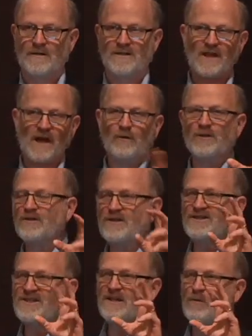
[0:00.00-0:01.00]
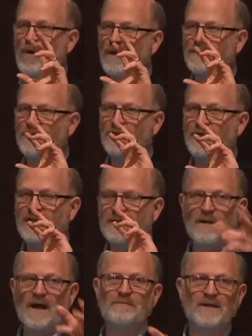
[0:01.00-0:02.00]
Because not only could he see what
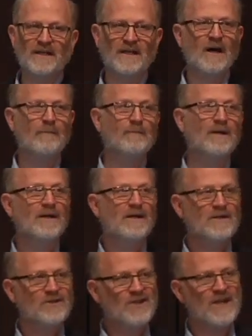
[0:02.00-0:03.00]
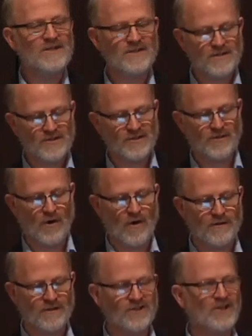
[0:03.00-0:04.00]
he might become, Jesus
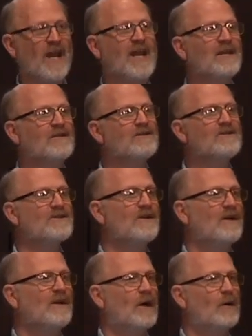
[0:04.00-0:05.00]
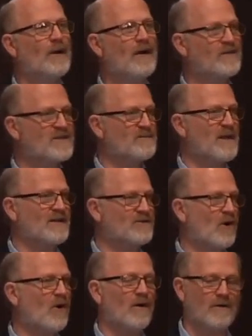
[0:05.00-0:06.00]
saw the chains around this
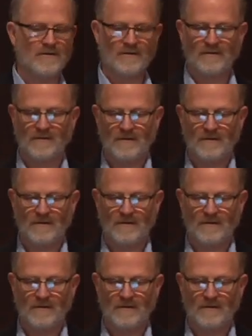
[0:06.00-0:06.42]
man's heart